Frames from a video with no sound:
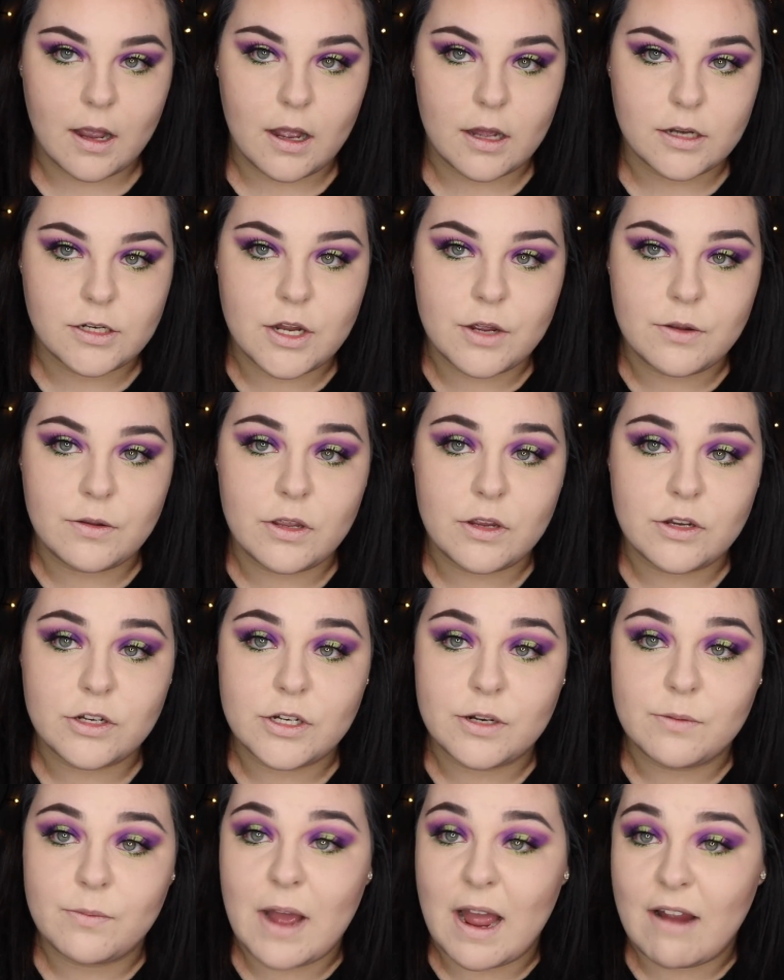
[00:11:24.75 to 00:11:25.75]
I don't
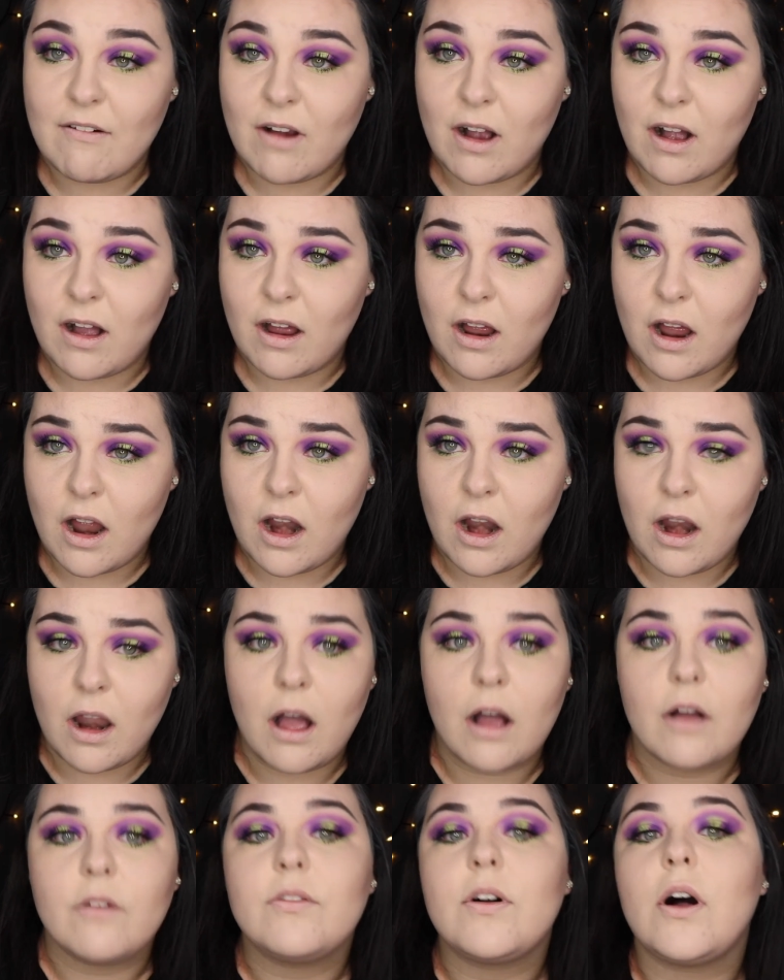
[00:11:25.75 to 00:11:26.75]
usually wear a
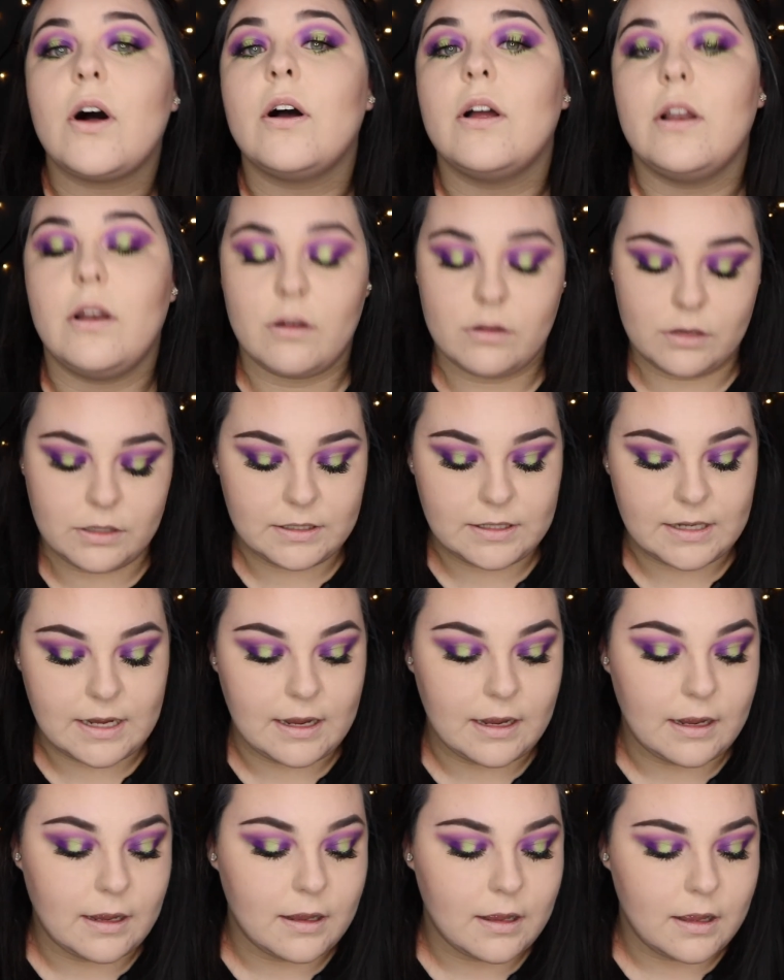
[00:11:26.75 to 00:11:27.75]
lot of highlighter.